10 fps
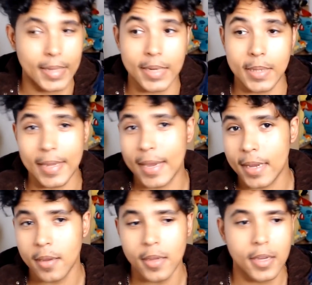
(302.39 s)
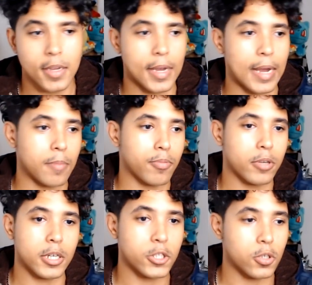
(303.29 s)
At the end of the day, I'm
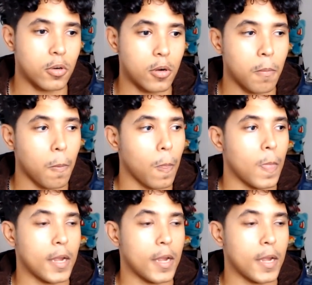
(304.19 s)
pretty sure